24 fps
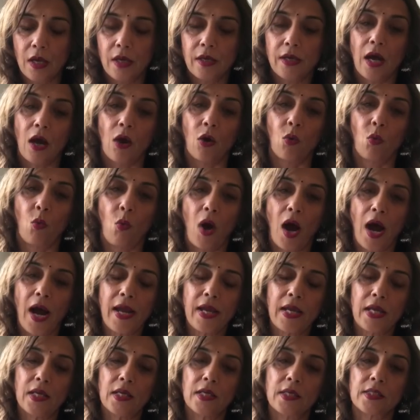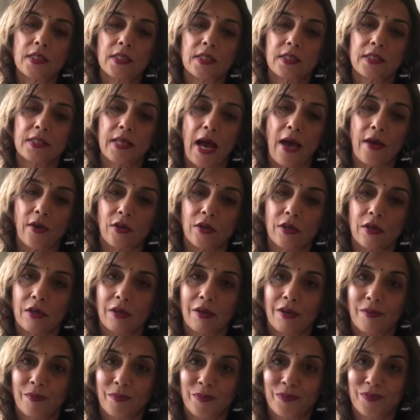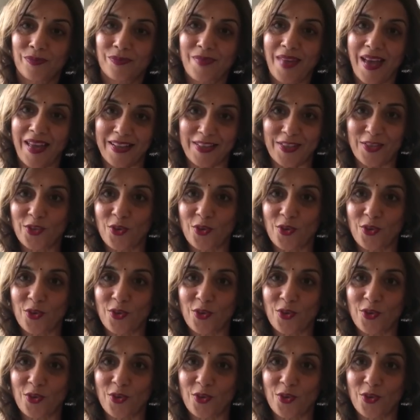Now, why is Saturn and its